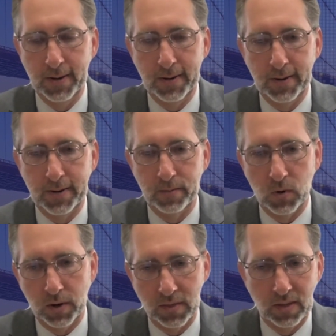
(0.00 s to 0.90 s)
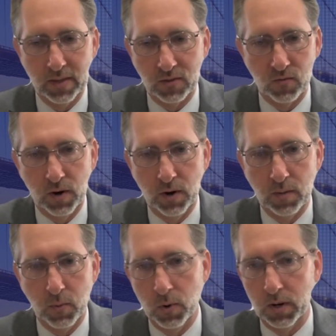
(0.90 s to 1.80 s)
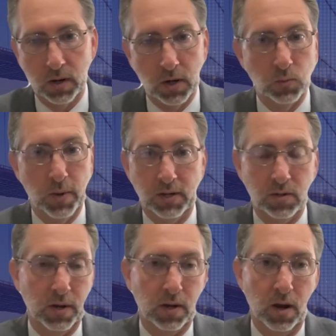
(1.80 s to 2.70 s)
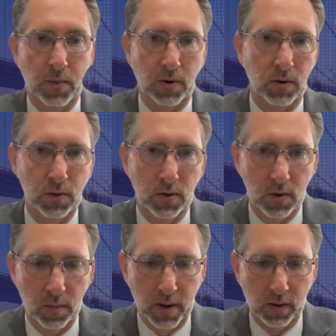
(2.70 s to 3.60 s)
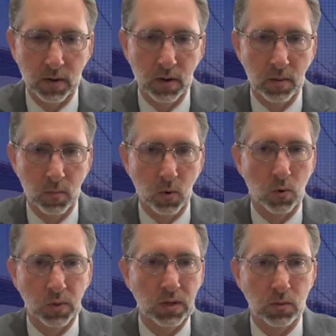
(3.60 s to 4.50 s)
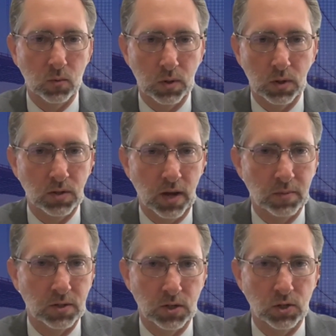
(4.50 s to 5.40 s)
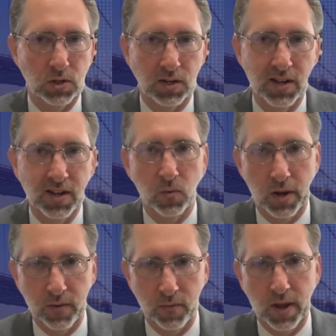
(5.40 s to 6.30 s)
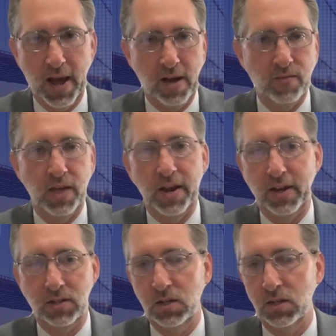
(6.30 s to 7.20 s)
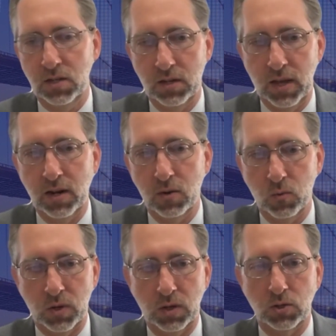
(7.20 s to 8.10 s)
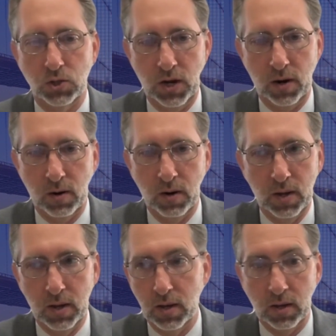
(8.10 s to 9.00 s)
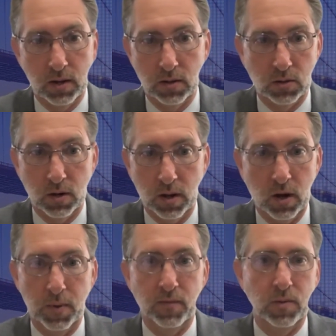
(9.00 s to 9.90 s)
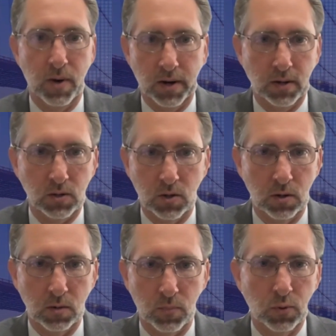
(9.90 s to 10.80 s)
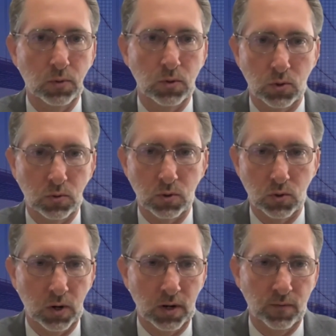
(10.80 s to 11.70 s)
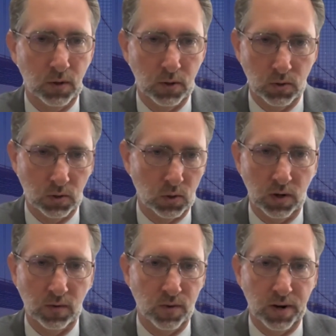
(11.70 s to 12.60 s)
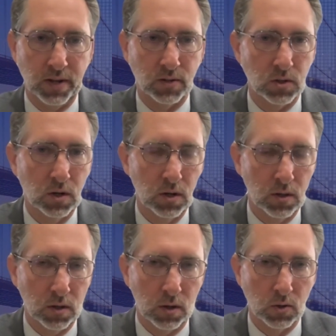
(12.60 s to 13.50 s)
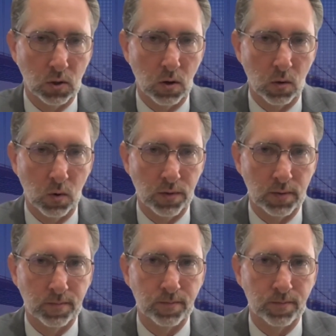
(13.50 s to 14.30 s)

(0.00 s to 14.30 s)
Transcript: I think that's very important. And it goes back to my comment earlier about more real-time decisioning, right? If we have that access to data that we can share, it's going to help everybody. It's going to improve the trade flows and the trade finance that goes along with it.